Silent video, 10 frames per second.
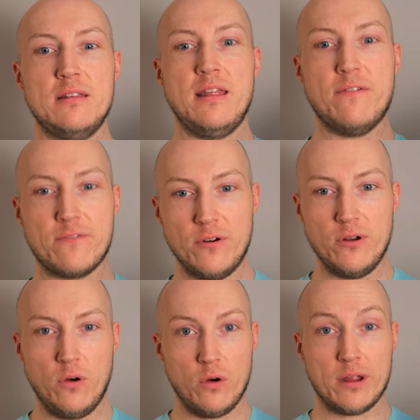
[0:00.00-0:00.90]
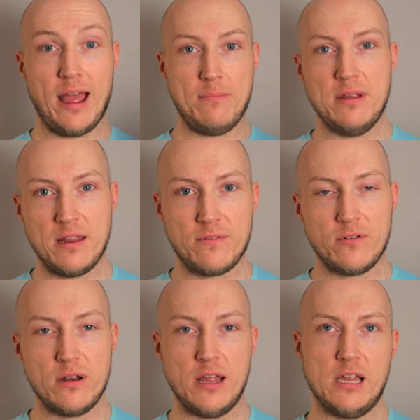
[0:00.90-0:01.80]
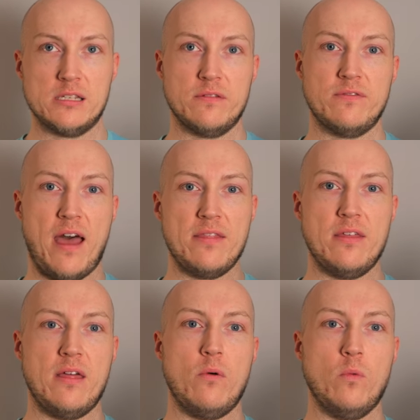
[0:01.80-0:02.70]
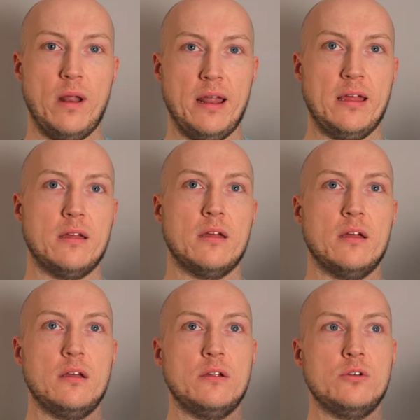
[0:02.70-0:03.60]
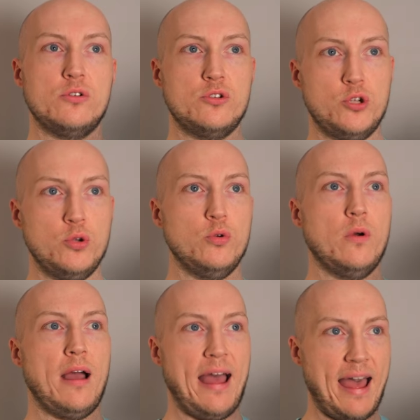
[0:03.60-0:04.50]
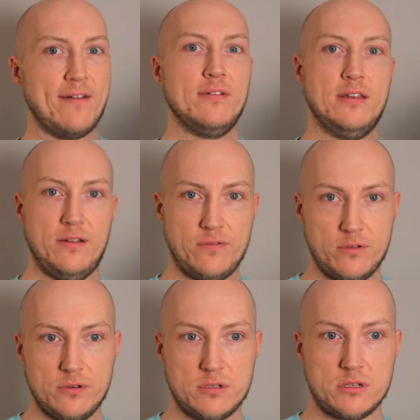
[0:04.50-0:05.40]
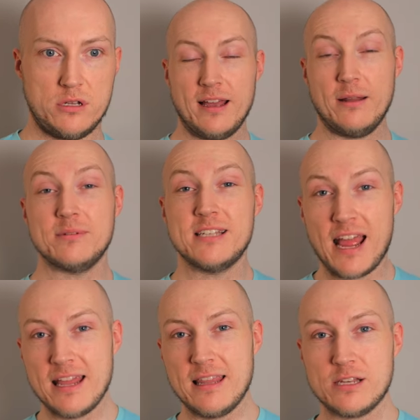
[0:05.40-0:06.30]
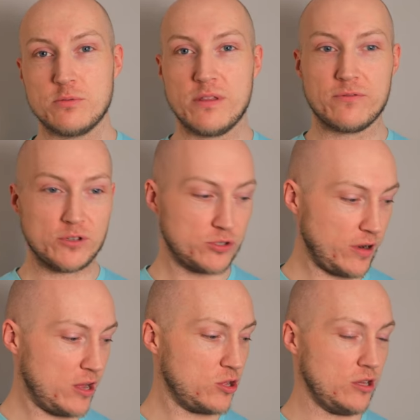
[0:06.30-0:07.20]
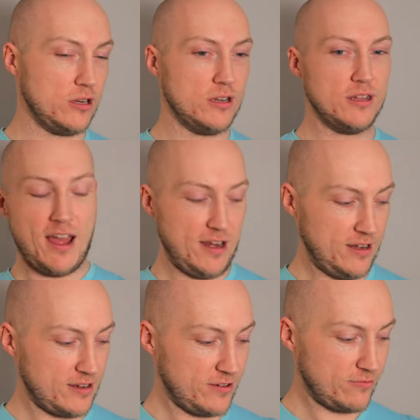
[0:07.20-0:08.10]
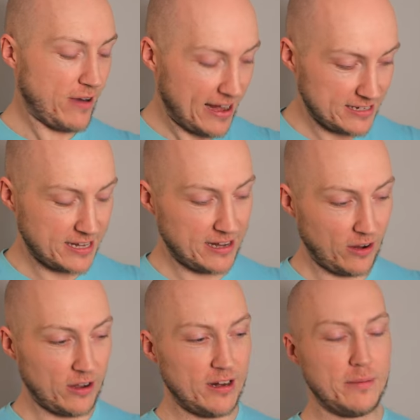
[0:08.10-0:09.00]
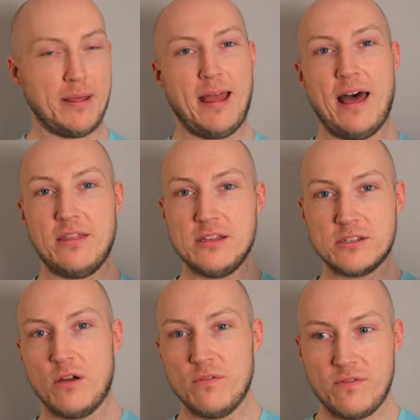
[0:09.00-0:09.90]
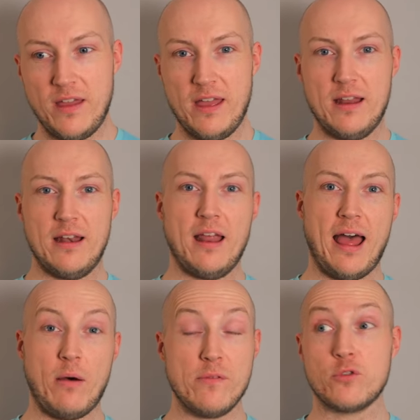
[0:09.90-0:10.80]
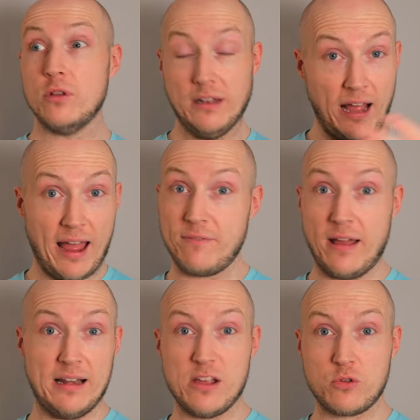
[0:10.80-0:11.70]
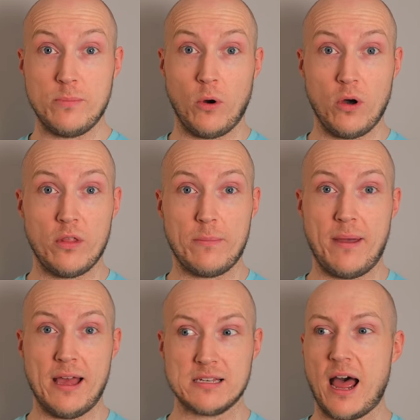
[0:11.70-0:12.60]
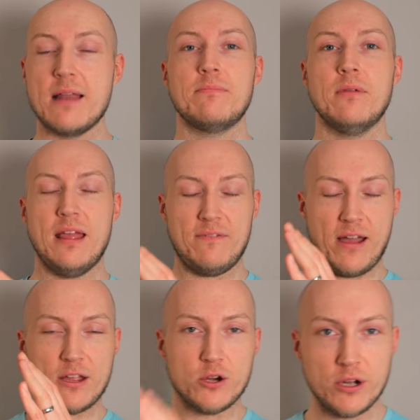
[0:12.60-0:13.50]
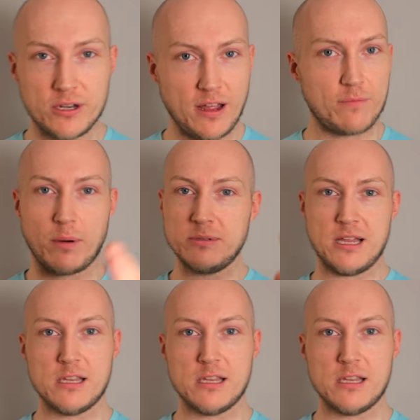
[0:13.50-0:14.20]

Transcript: different or can be different, it's the fact that they're willing to have a difference. And I'm saying this with frustration and ranting on a little bit how these don't fit and how I've literally bought other pairs. If I could, I've probably said